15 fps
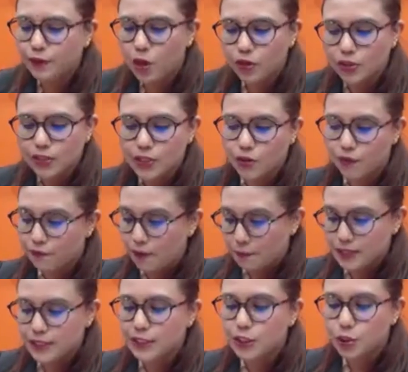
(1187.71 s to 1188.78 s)
doctors or
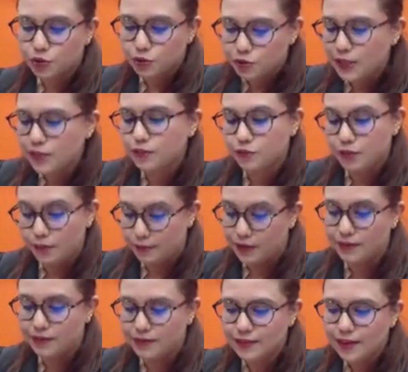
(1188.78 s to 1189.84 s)
pharmacists to seek
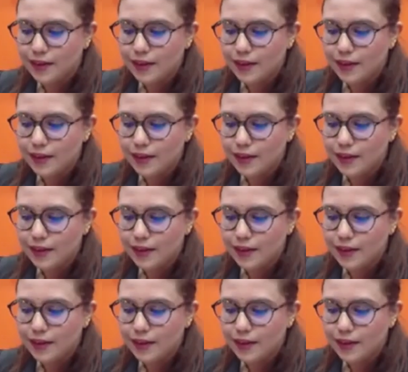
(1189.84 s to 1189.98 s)
treatment.